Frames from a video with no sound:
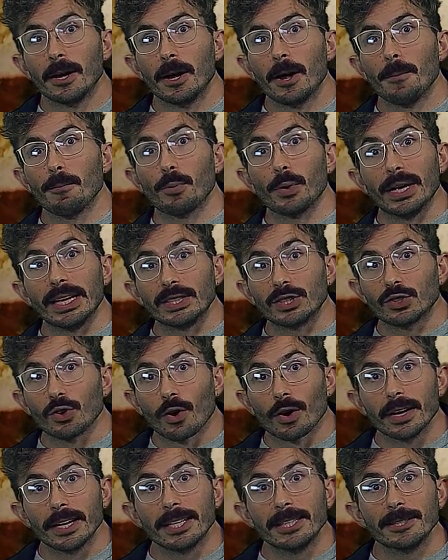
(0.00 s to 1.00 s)

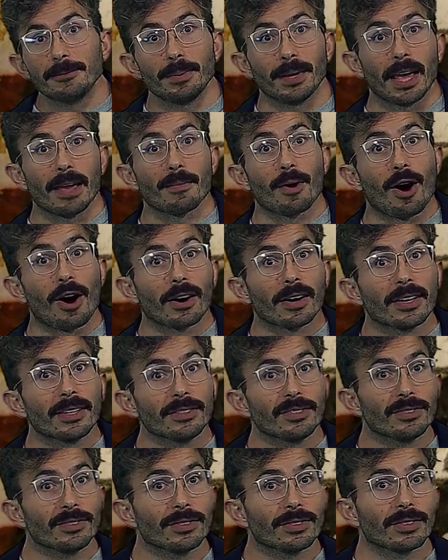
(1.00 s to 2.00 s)
Prehistorians became
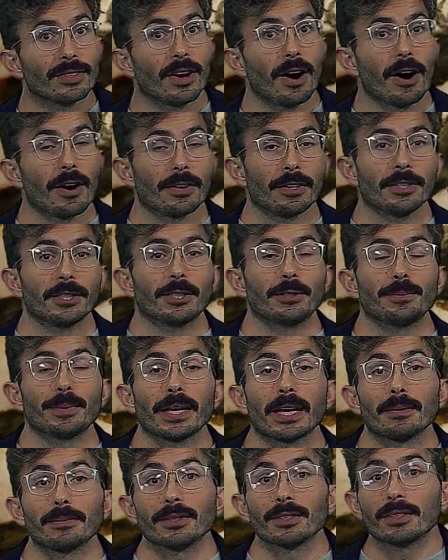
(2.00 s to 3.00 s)
artists, artists
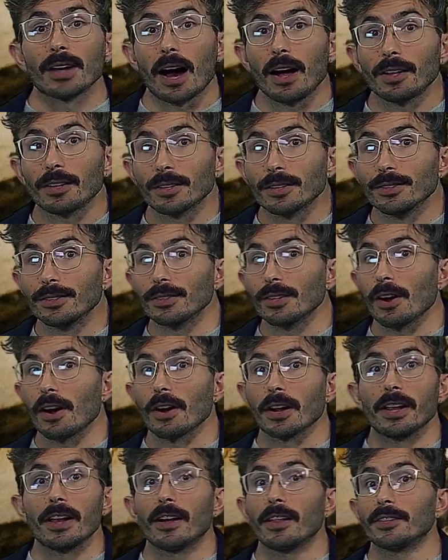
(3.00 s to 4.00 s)
became scholars,
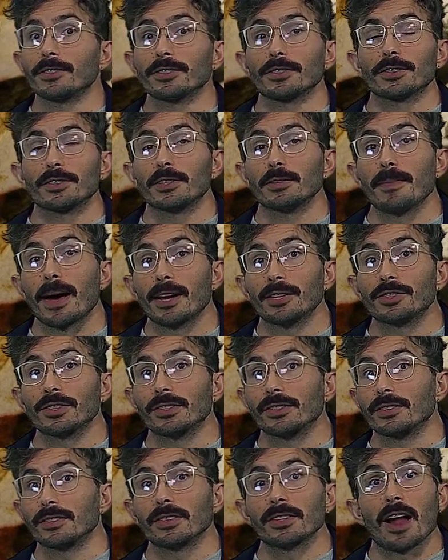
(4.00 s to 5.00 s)
archaeologists imagined
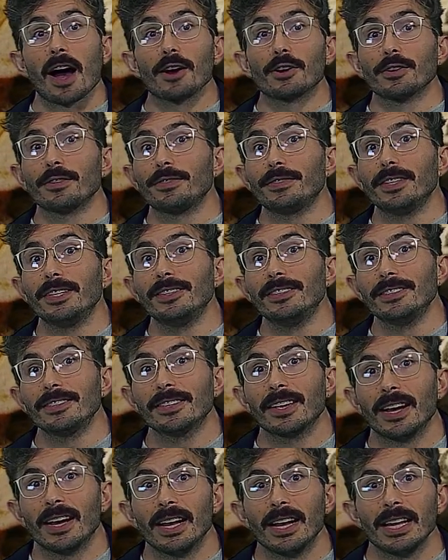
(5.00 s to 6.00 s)
scenographies.
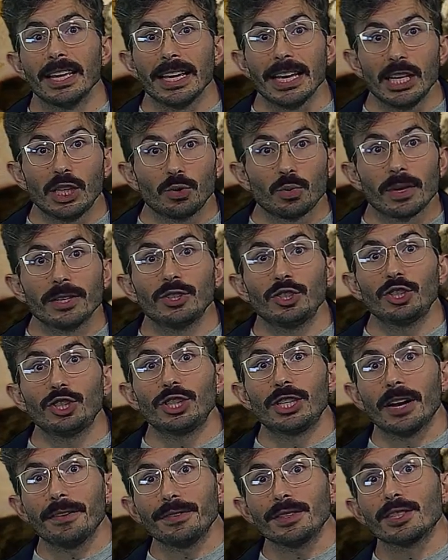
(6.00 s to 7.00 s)
Each one
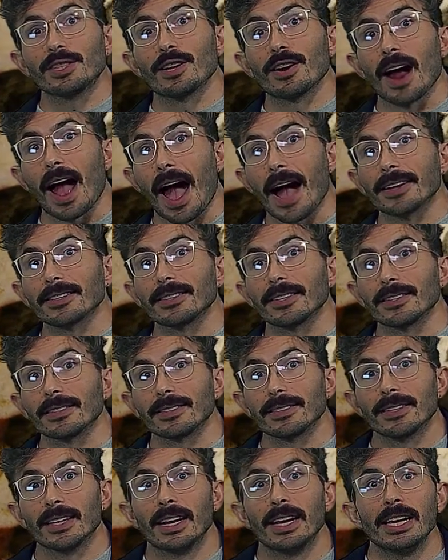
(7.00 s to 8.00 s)
shifts their
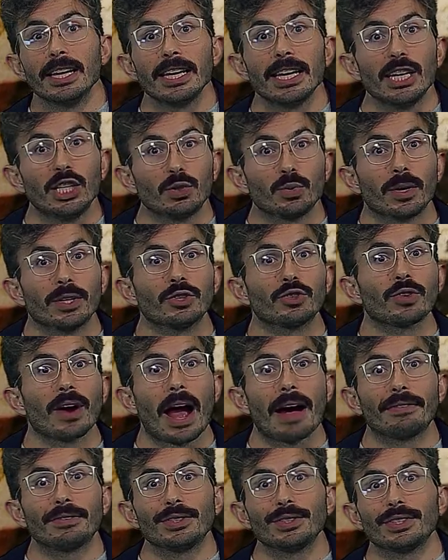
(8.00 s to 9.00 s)
axis. Each one
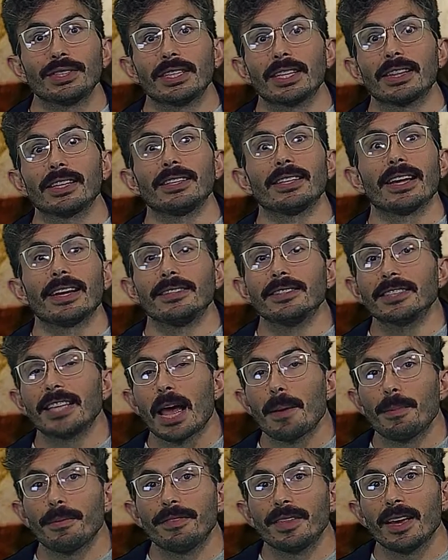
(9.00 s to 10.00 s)
travels into the
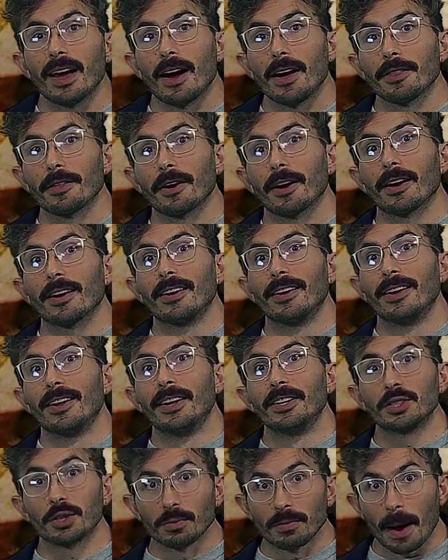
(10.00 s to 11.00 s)
landscape of the other.
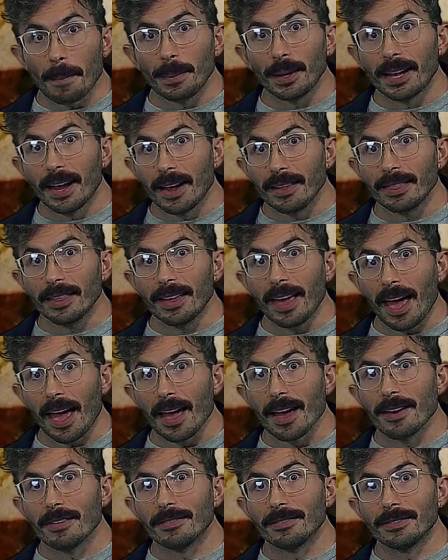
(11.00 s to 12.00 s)
To replicate the
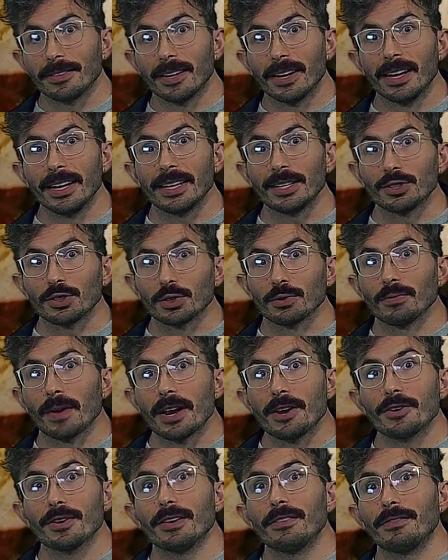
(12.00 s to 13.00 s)
cave is to
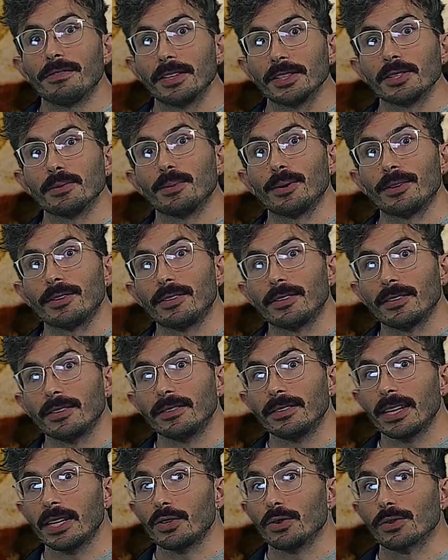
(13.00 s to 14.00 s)
render it visible
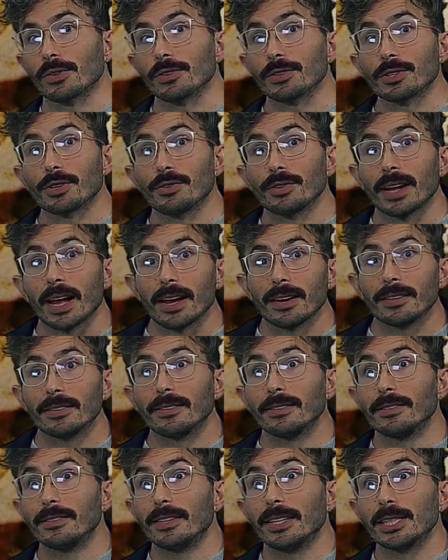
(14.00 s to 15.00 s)
in order to create
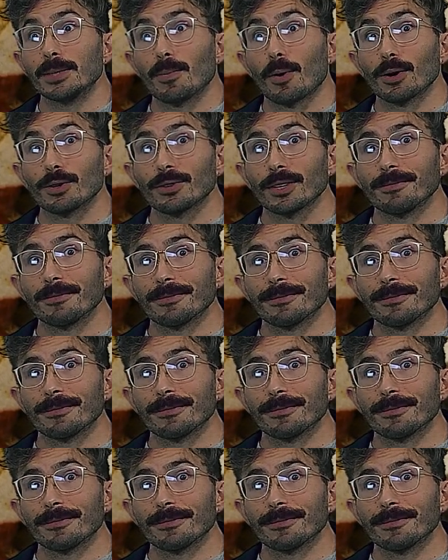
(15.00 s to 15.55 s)
its portrait.